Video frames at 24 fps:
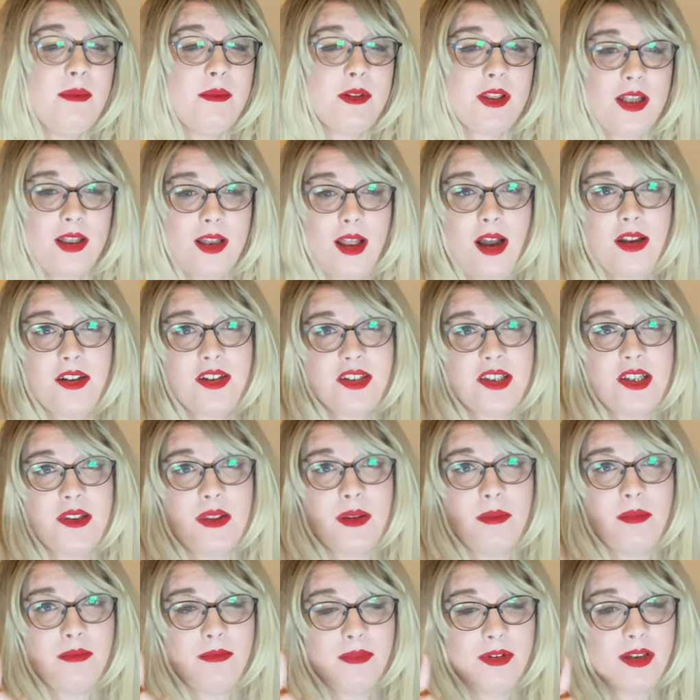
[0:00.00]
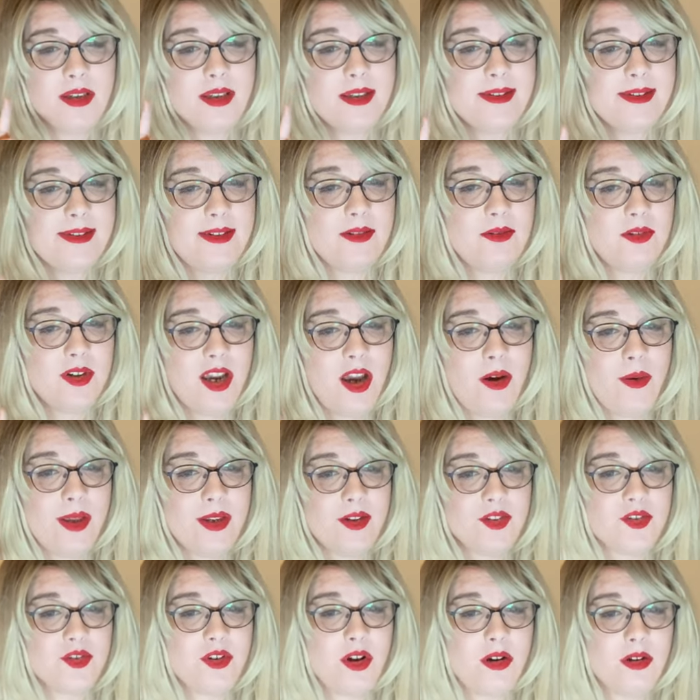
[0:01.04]
The largest of them are still going
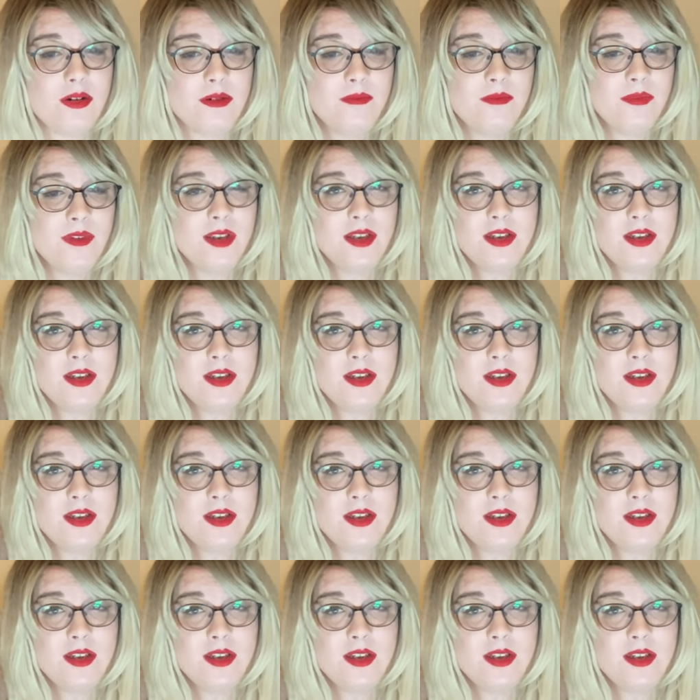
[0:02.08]
strong.